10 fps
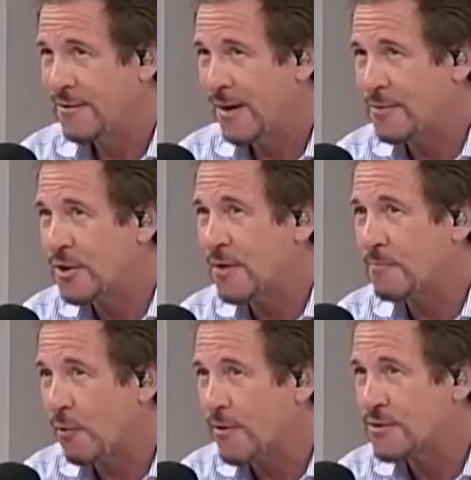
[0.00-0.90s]
I mean, you can
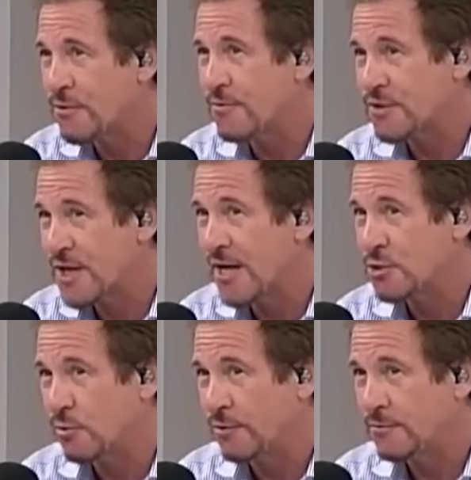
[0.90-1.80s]
point to their
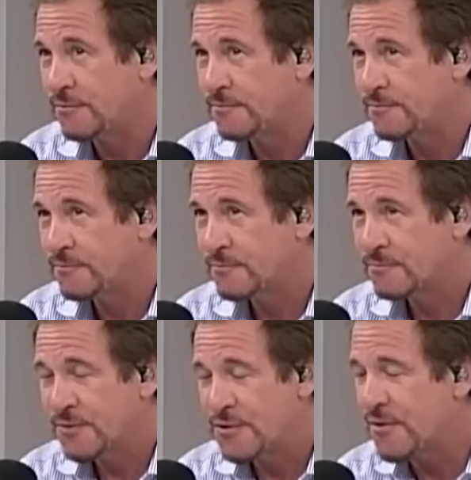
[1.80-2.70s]
schedule.
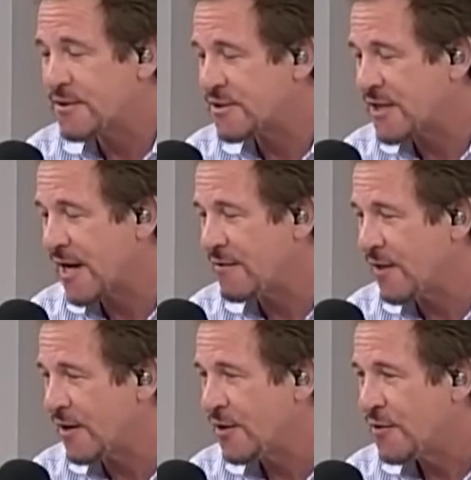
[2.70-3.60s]
You can say
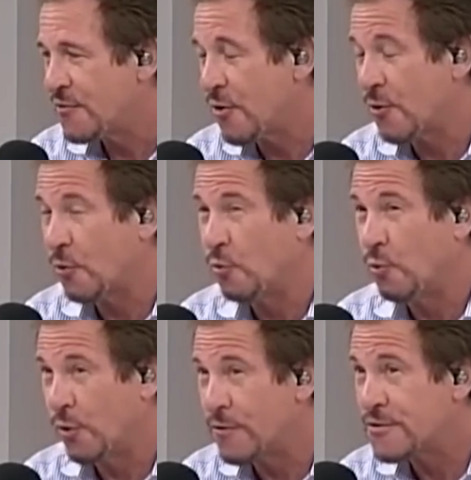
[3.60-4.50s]
that they're the
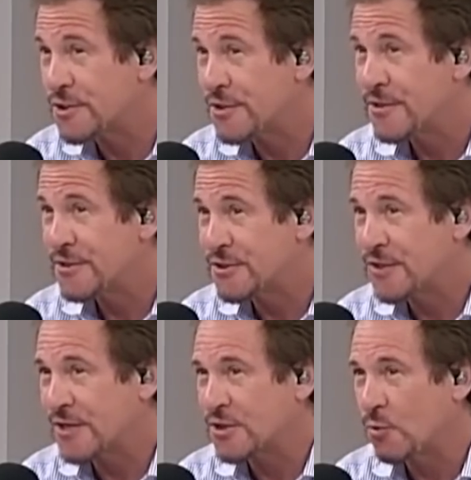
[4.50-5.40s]
worst
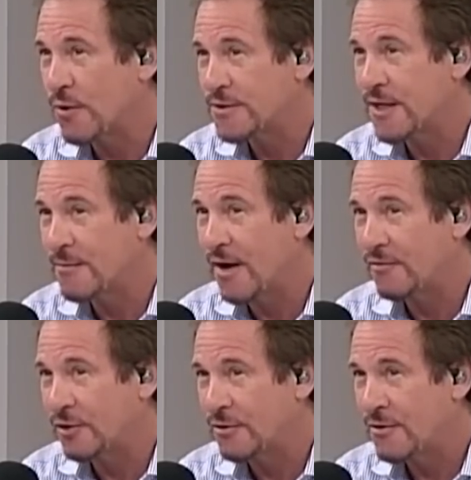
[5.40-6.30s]
6-1 team
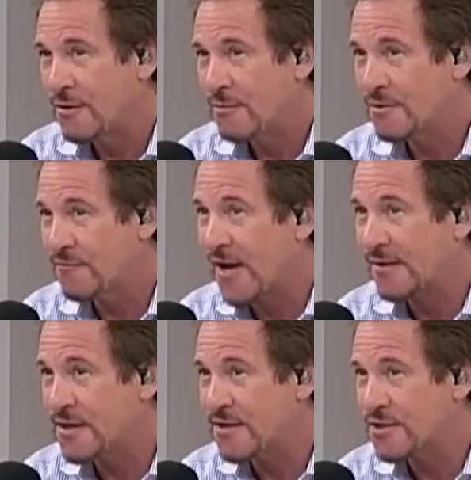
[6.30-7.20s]
ever. But the
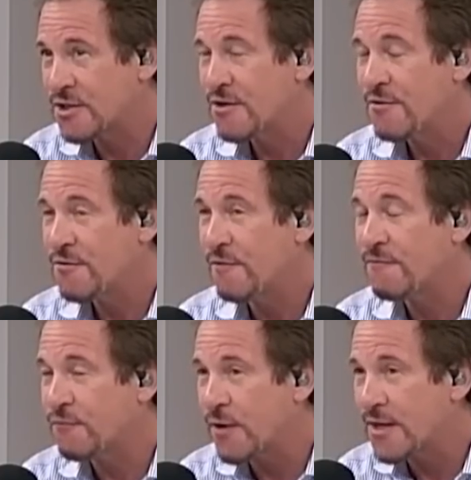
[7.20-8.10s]
fact is, they're
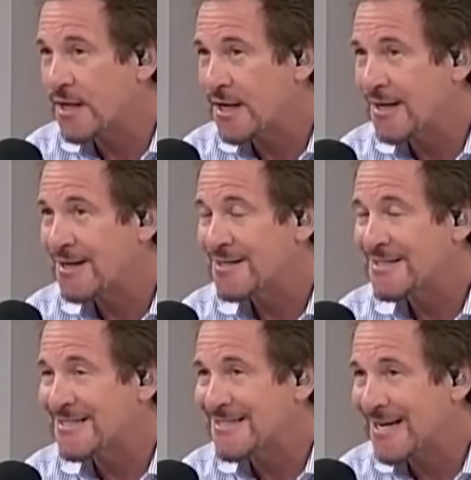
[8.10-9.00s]
freaking
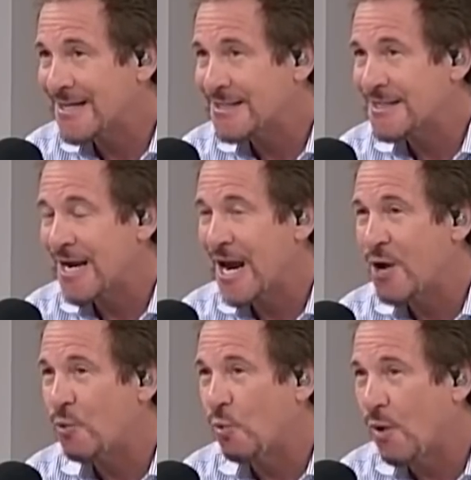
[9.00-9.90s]

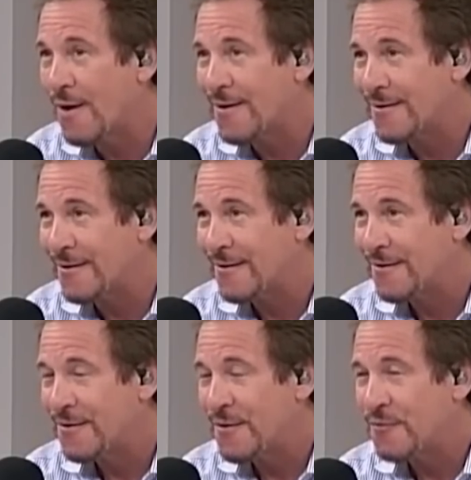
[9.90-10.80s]
6-1.
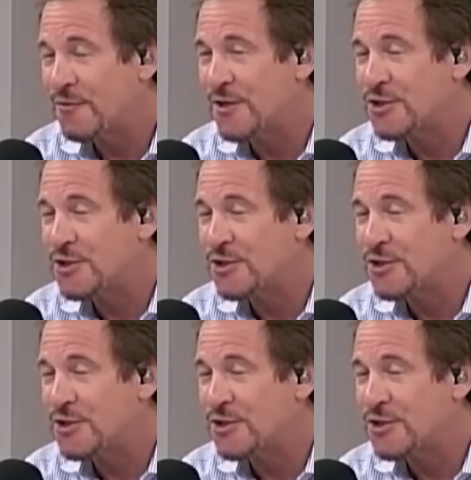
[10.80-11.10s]
The